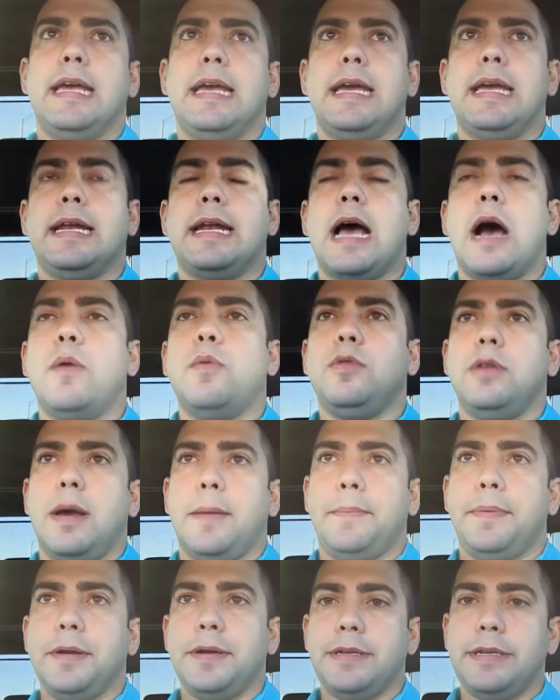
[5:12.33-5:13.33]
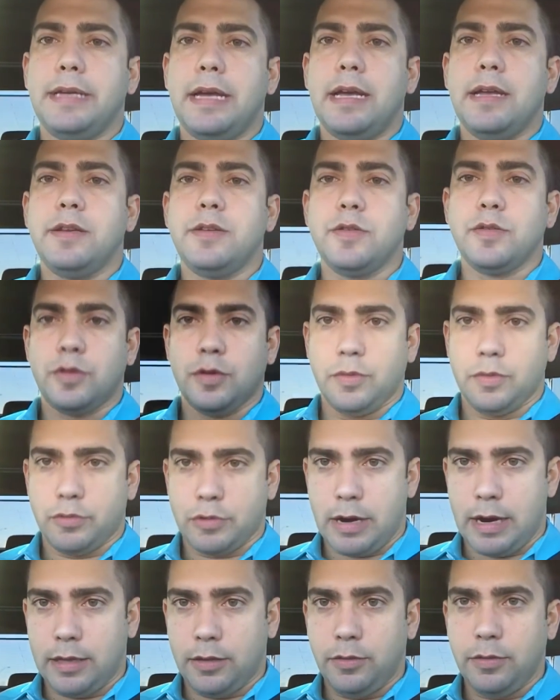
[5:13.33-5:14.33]
and i will appreciate you
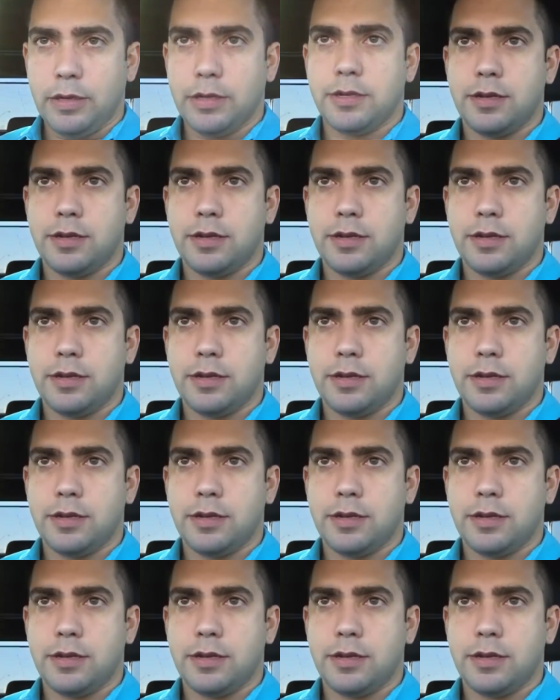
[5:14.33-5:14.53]
subscribe to the